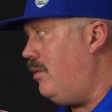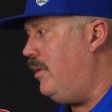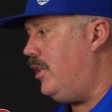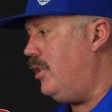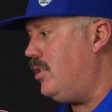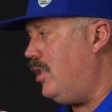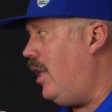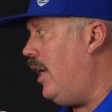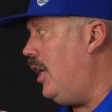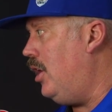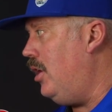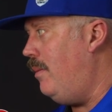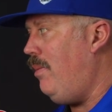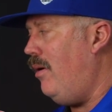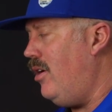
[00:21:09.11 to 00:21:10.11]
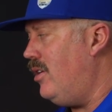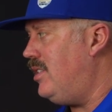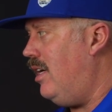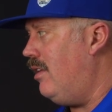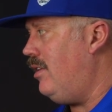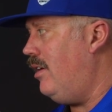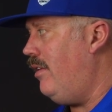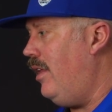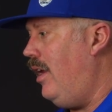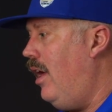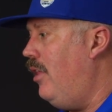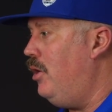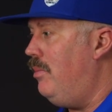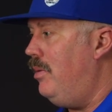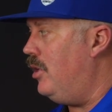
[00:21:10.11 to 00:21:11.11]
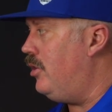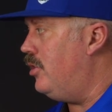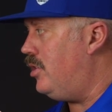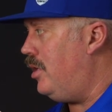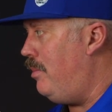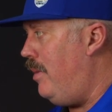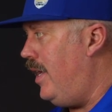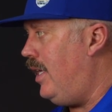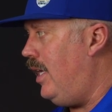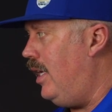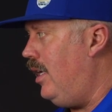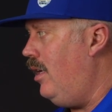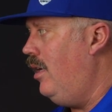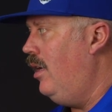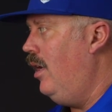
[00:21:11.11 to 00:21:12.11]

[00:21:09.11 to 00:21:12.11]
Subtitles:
but there's a lot of good parts out there that other builders are making.